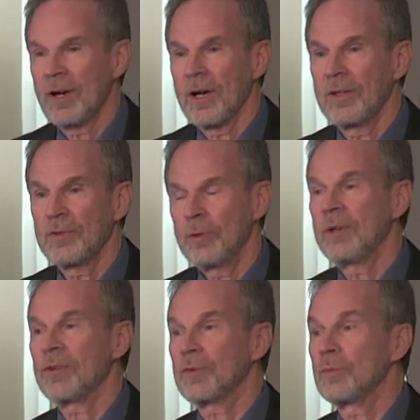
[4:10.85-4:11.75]
on two
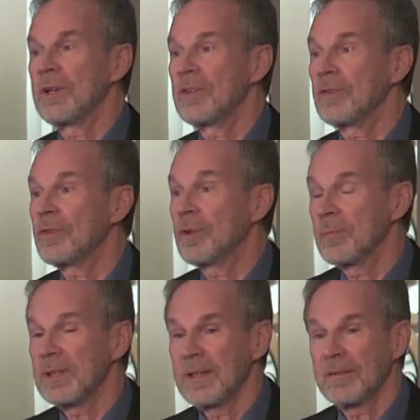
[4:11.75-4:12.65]
dozen reasons to
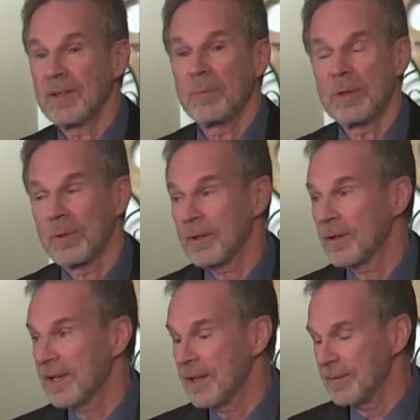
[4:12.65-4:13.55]
believe in a biblical
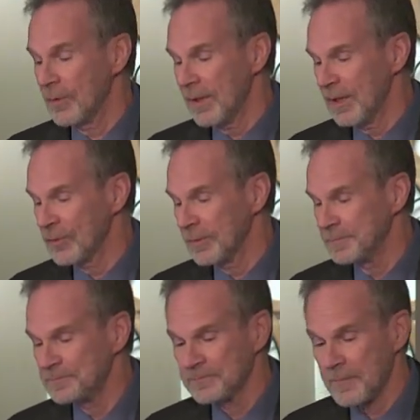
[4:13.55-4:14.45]
account of creation.
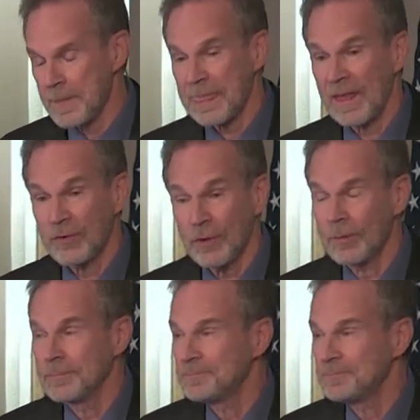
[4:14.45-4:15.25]
So,